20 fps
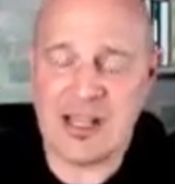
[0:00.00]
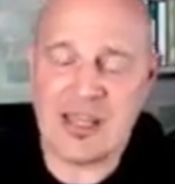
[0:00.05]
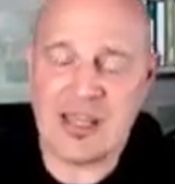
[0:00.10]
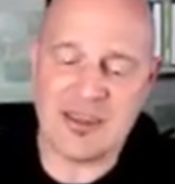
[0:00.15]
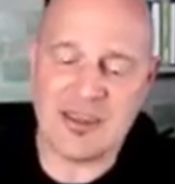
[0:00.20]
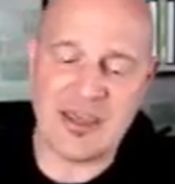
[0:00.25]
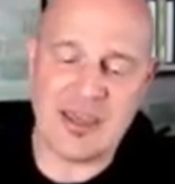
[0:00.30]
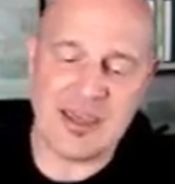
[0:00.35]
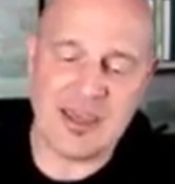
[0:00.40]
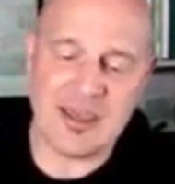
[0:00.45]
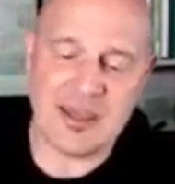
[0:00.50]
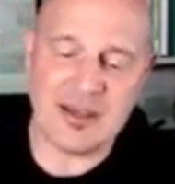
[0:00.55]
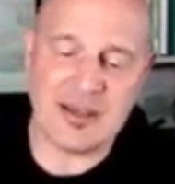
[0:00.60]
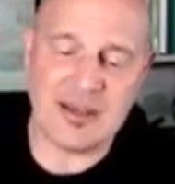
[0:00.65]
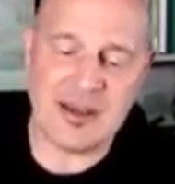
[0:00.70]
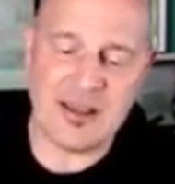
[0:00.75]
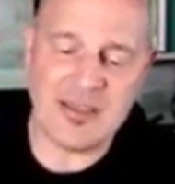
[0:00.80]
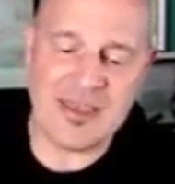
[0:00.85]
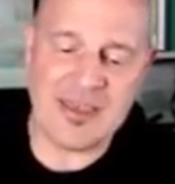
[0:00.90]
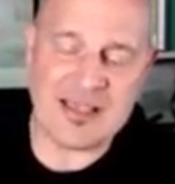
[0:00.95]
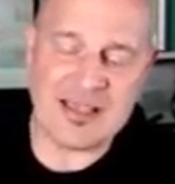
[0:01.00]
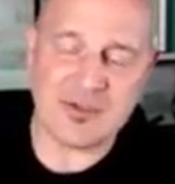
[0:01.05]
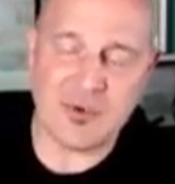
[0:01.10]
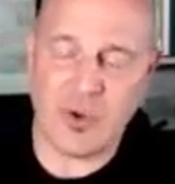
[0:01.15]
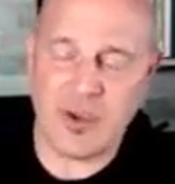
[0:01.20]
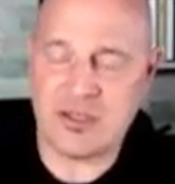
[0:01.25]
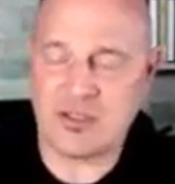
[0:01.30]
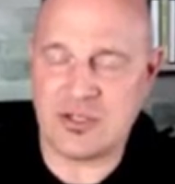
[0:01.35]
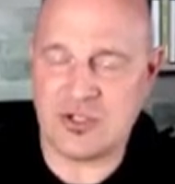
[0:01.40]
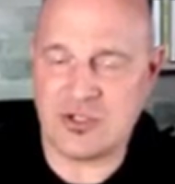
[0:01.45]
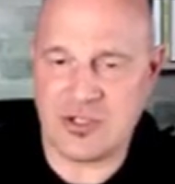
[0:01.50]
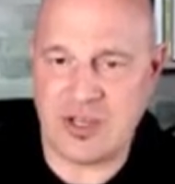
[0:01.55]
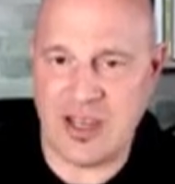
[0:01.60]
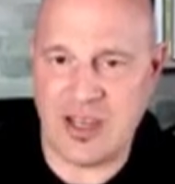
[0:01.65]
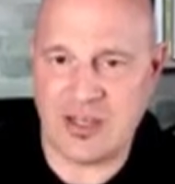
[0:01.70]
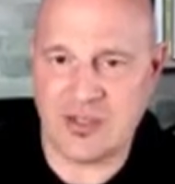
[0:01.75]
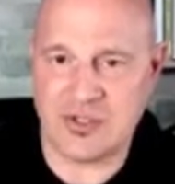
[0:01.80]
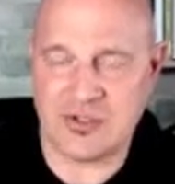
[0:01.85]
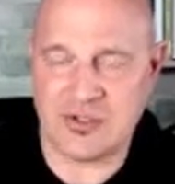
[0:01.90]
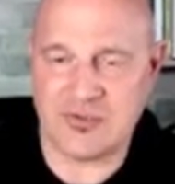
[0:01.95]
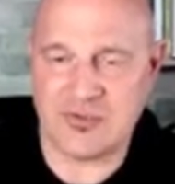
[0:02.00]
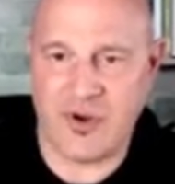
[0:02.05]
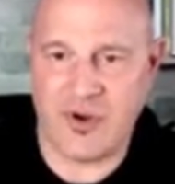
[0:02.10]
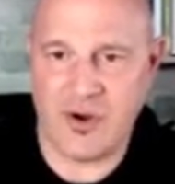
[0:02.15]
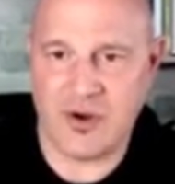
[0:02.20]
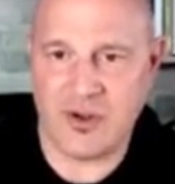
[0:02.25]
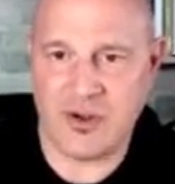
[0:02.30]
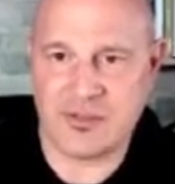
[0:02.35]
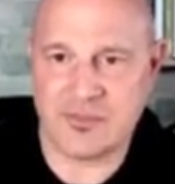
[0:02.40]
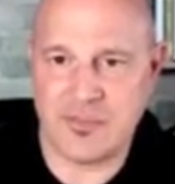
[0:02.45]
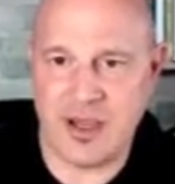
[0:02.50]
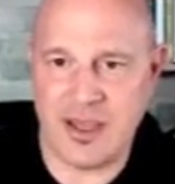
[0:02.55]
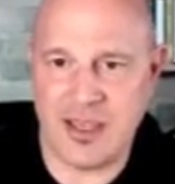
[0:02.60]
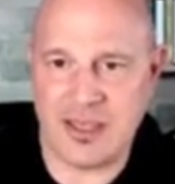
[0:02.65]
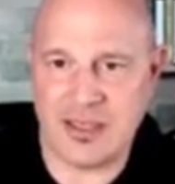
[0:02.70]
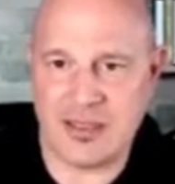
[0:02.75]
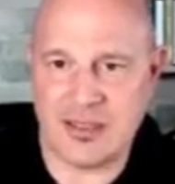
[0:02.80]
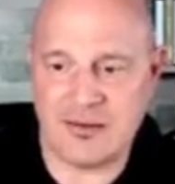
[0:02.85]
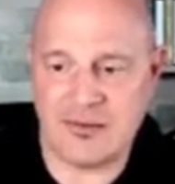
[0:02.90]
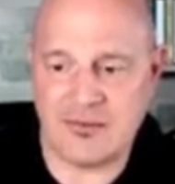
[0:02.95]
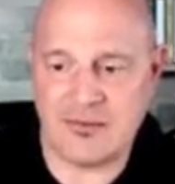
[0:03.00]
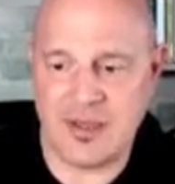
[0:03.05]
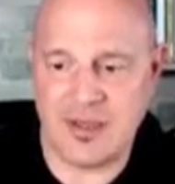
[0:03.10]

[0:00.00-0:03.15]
then that's going to change as far as my